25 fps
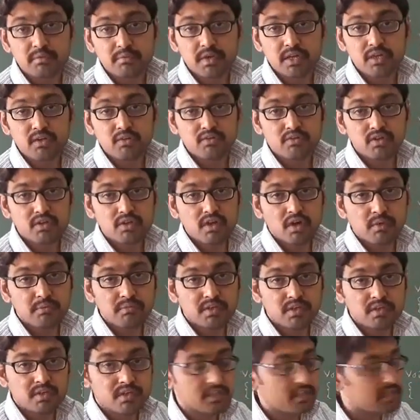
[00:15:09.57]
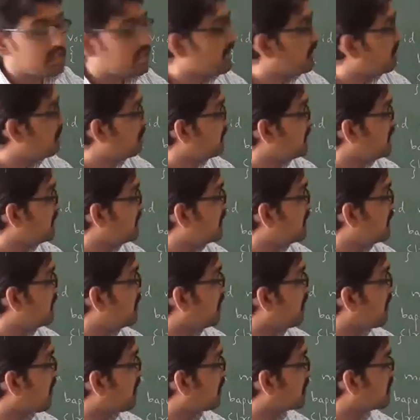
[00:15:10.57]
By using object andre b
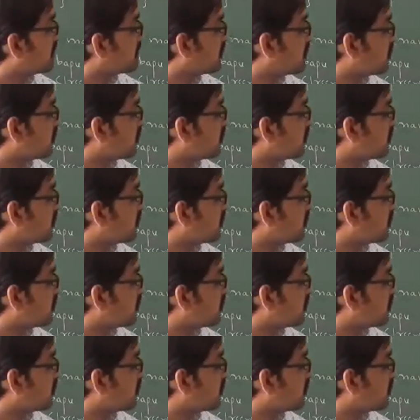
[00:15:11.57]
dot